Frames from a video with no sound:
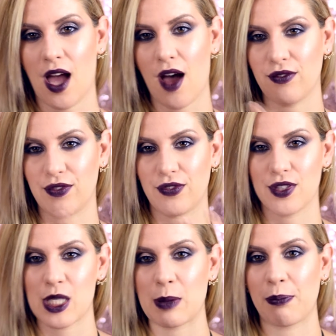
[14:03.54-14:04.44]
have
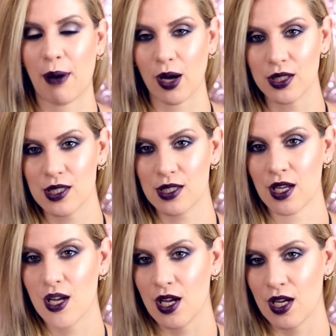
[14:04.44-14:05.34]
different spots.
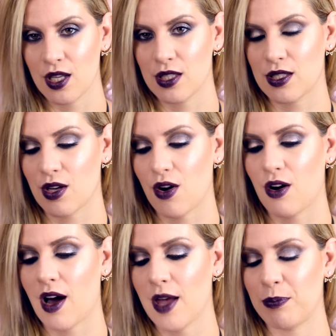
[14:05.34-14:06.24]
So
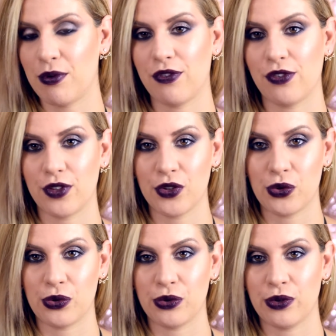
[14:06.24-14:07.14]
I prefer
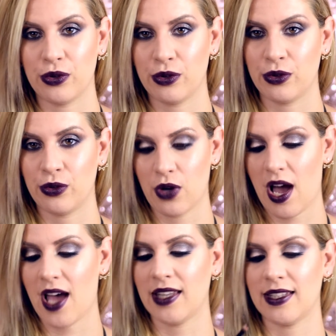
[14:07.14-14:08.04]
to
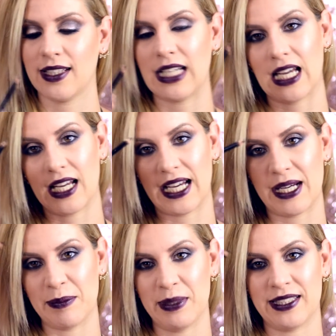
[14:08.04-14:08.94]
add
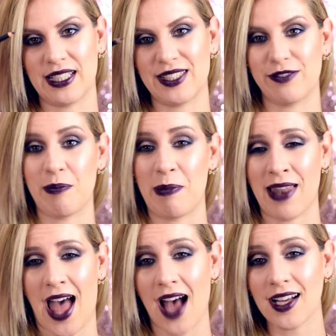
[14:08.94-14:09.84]
a bit of
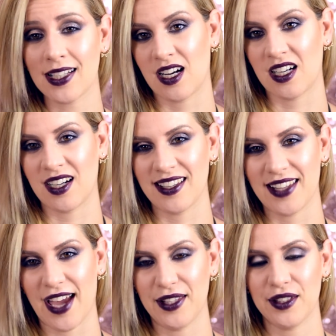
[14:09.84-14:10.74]
black
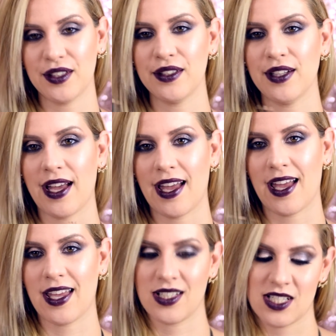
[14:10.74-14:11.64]
liner
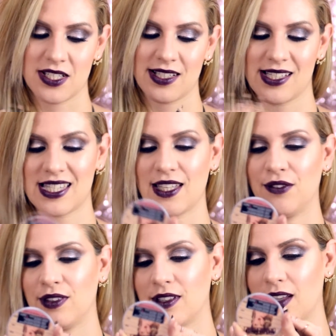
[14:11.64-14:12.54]
and just
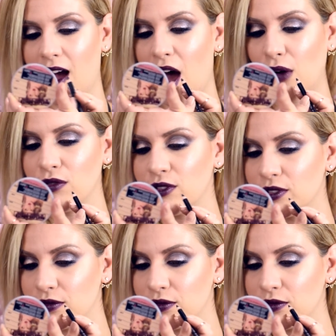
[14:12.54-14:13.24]
even it out.